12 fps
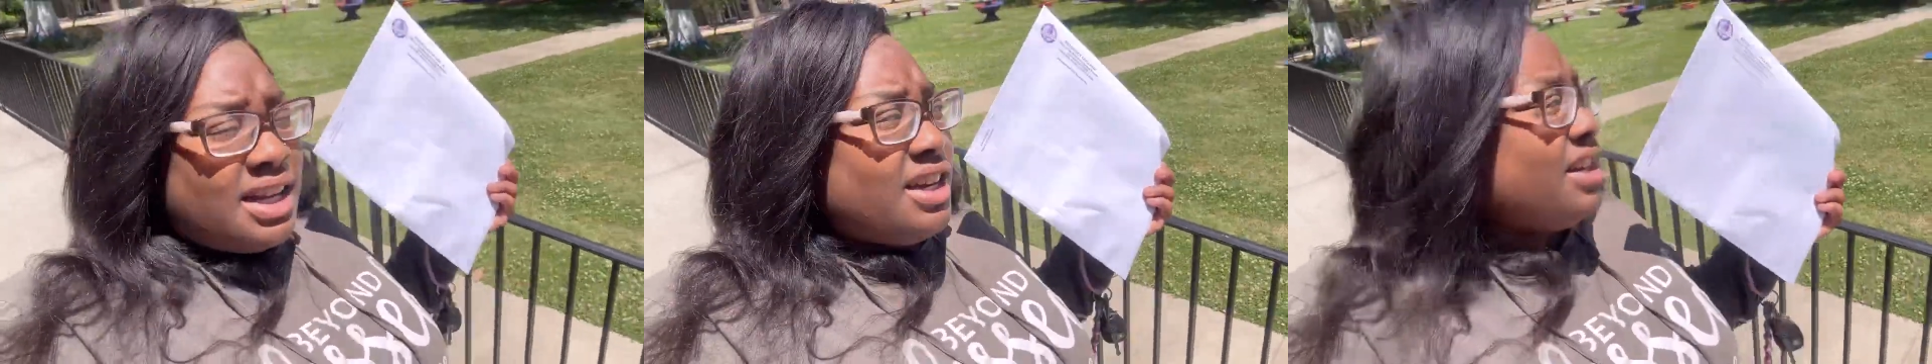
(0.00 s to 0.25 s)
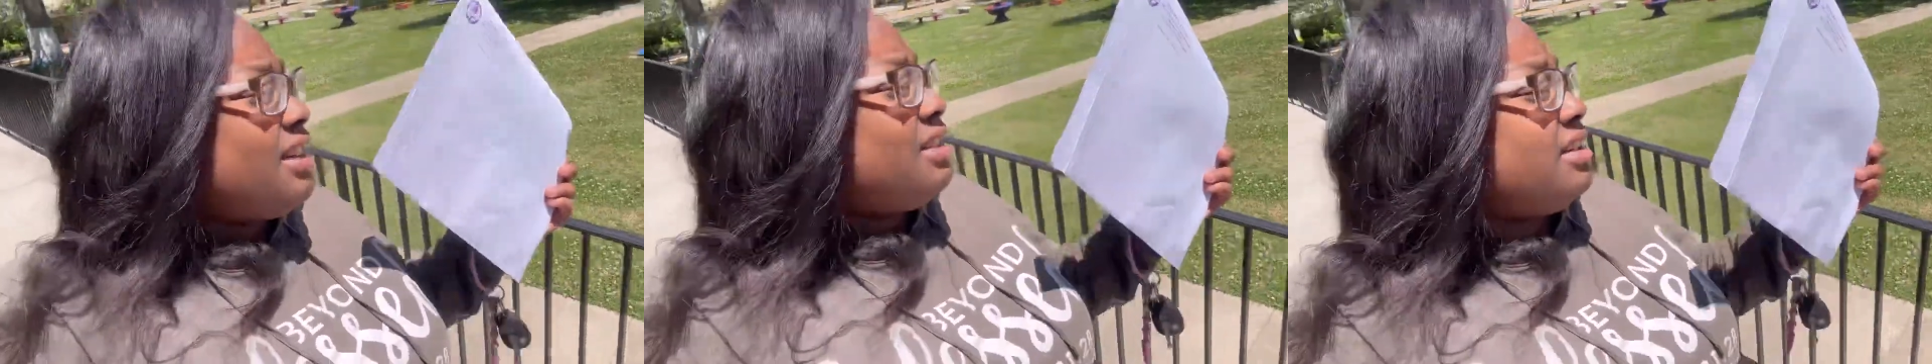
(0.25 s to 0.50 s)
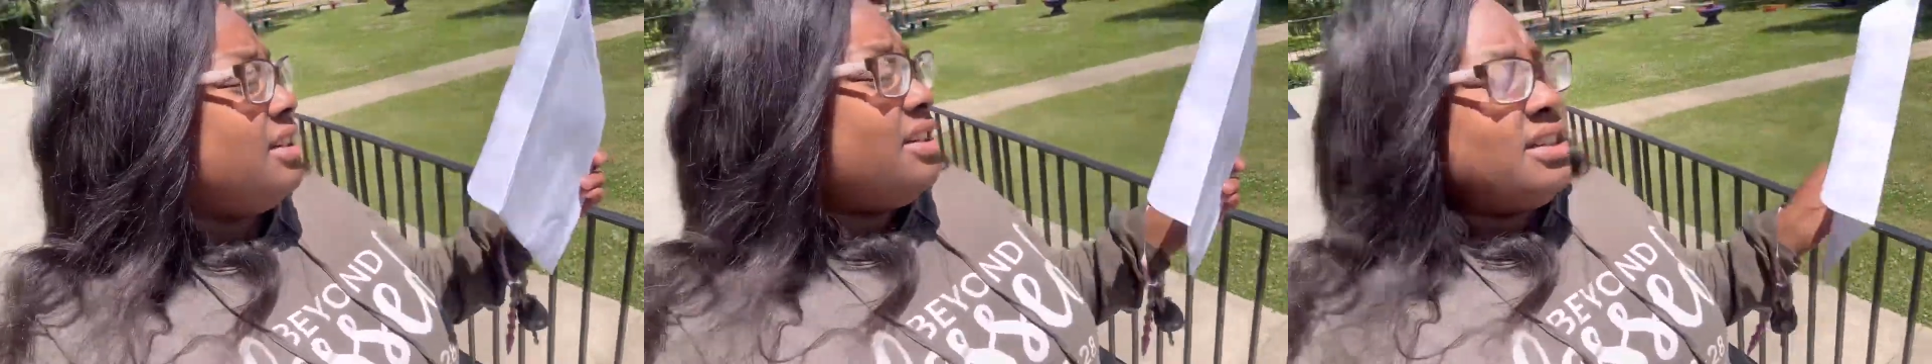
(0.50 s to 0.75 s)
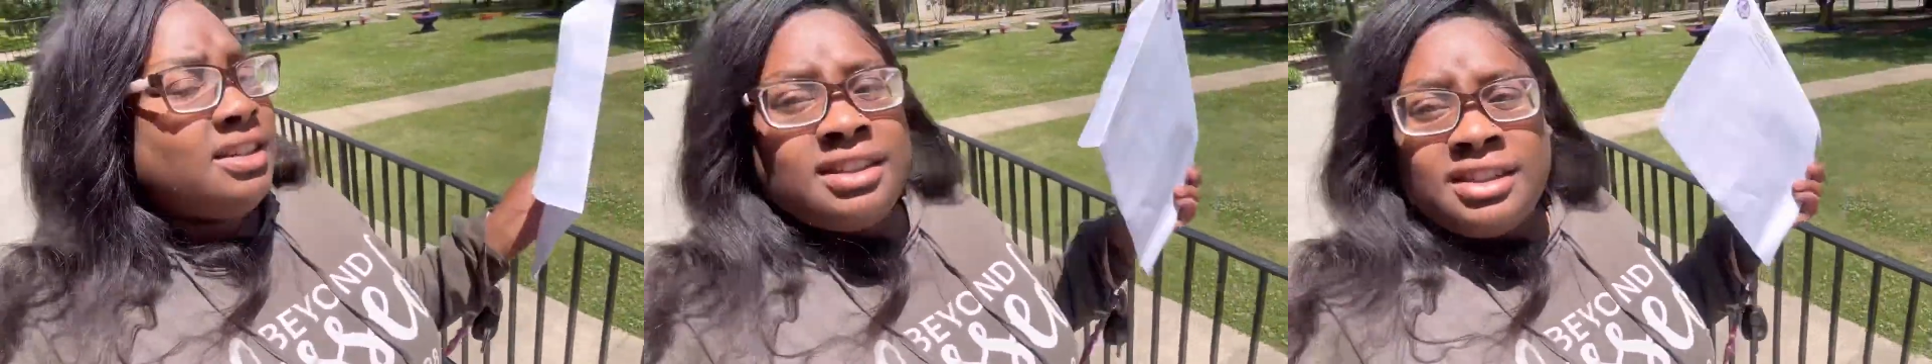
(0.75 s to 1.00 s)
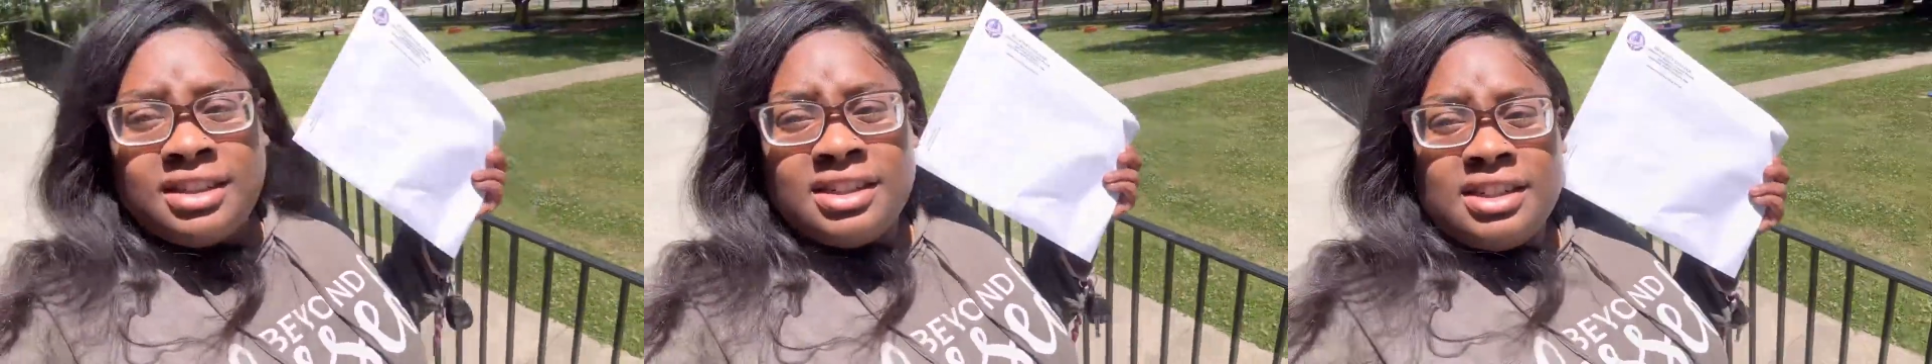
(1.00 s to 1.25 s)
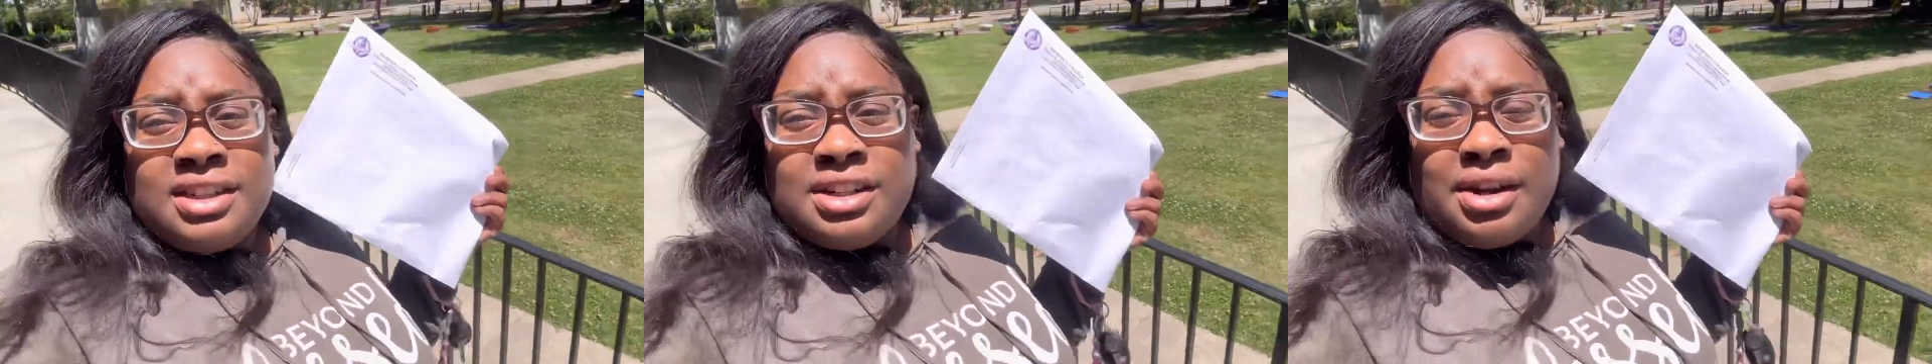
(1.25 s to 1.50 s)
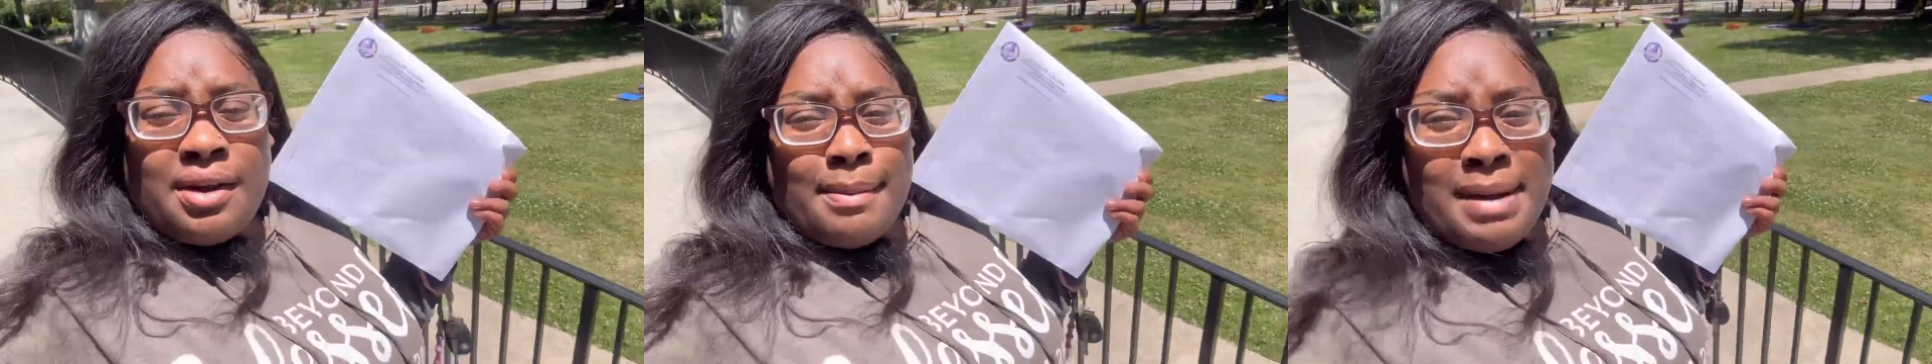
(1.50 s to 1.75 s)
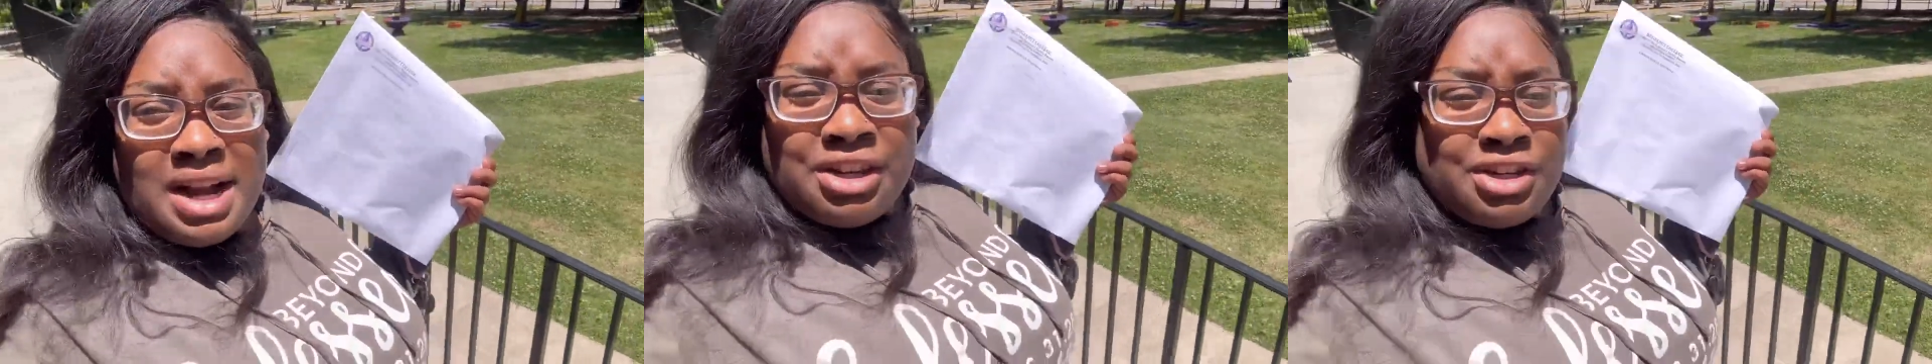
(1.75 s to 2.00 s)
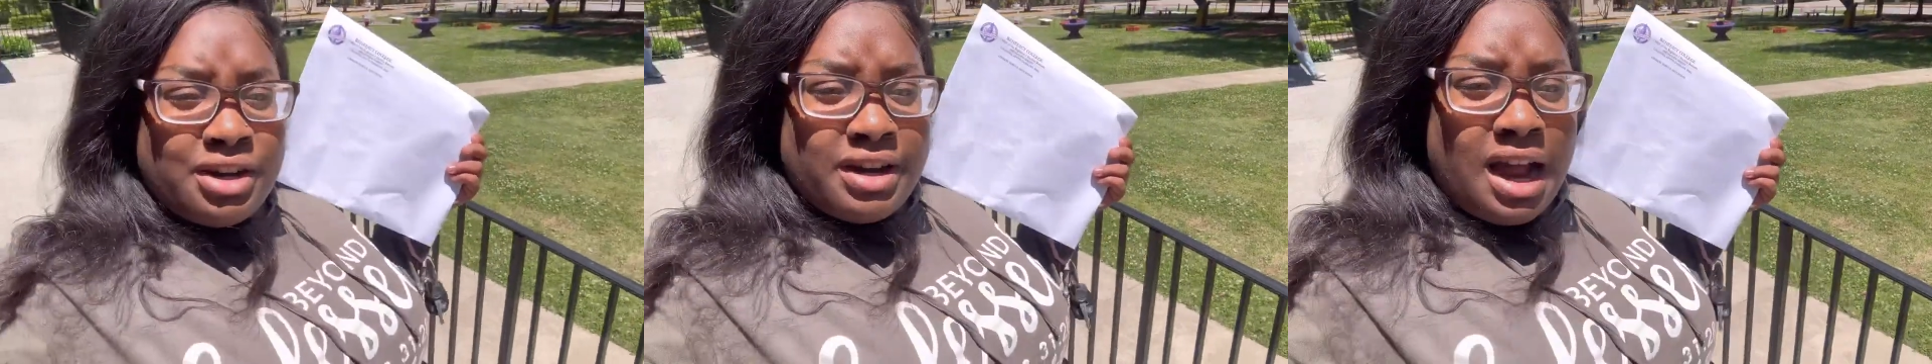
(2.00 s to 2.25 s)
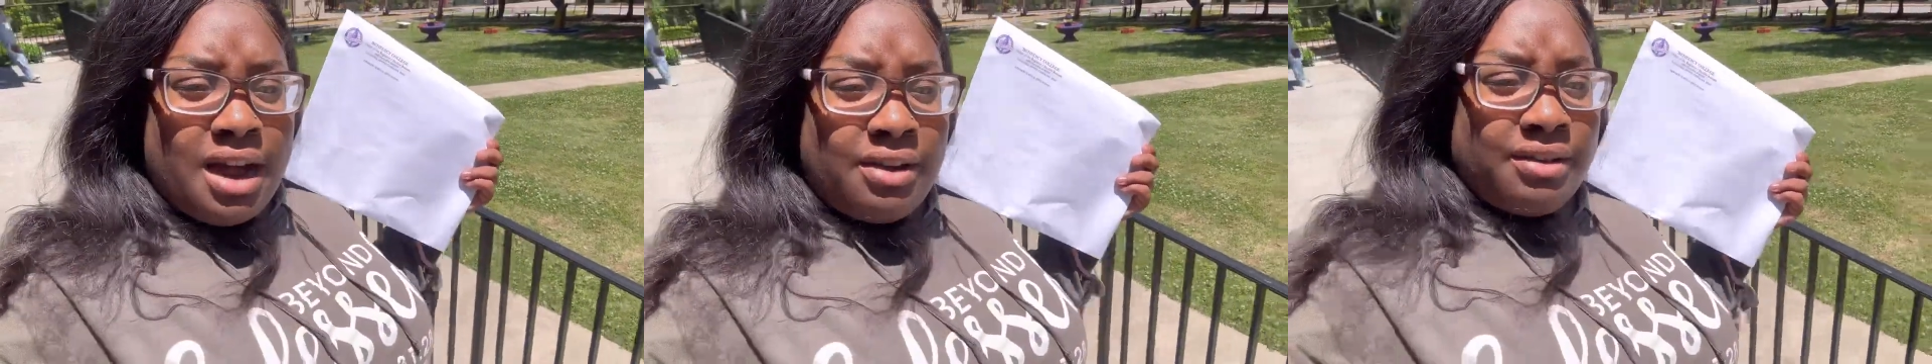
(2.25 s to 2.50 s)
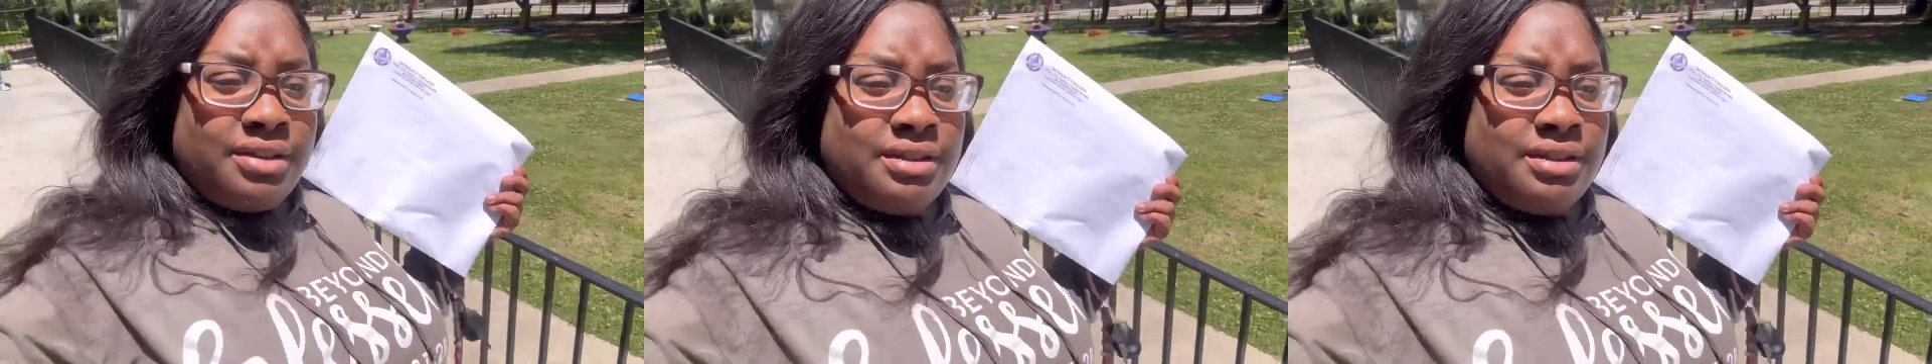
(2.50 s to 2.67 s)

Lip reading: up. So I'm about to show y'all.